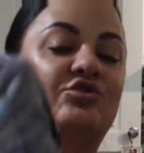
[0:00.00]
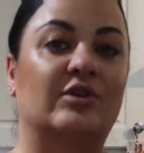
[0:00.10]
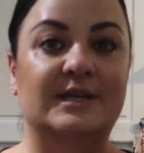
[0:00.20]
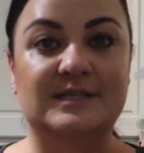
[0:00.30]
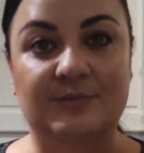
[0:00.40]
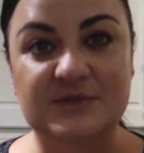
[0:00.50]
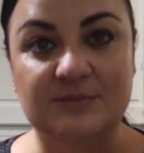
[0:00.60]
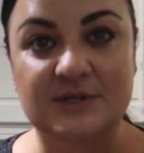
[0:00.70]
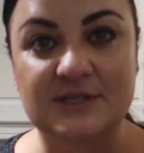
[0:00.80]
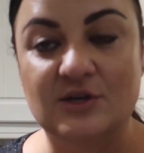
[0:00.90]
trace up
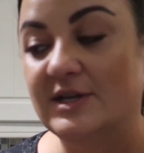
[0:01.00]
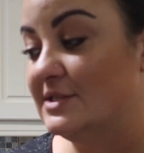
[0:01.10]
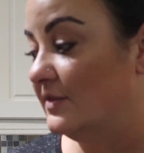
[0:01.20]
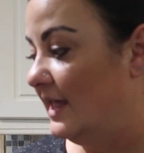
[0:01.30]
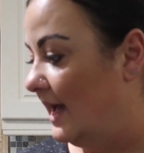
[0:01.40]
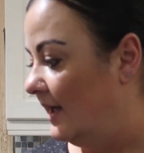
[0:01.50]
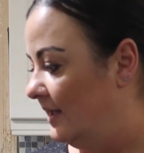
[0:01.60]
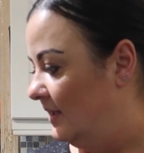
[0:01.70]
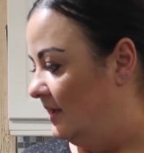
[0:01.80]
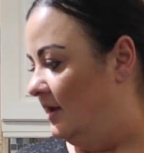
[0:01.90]
some designs on that.
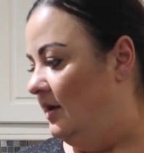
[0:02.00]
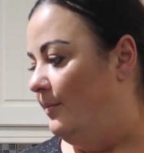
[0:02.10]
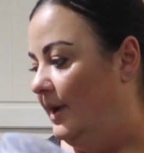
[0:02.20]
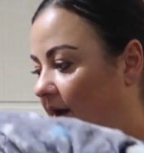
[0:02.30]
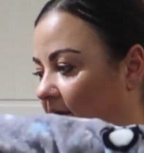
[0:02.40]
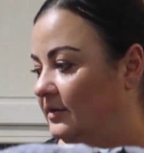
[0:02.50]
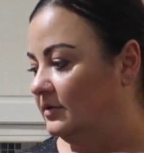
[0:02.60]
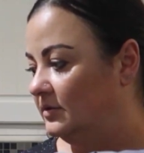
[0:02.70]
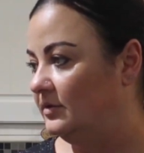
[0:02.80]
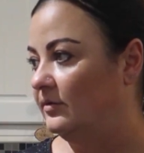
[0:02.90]
But
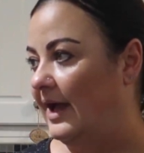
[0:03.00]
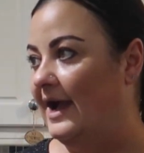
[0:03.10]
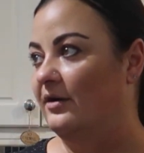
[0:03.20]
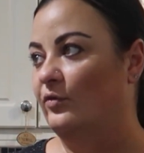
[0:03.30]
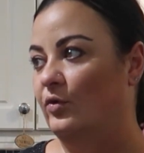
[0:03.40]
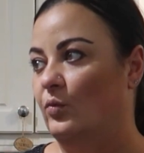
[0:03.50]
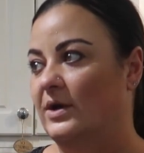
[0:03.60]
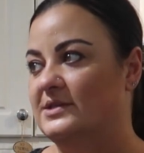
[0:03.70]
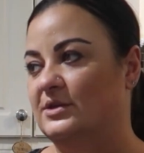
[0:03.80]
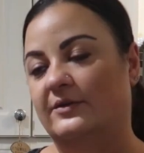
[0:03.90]
out of all the
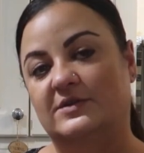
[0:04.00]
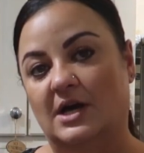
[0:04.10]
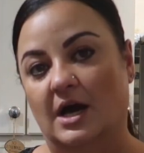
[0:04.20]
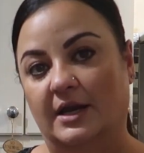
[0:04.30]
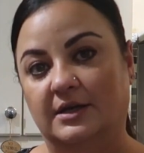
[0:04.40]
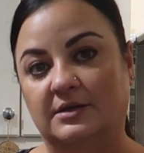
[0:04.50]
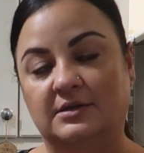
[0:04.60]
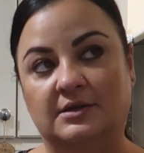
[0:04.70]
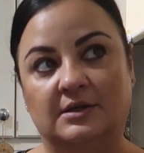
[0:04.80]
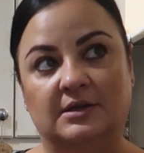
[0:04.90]
ones I've done,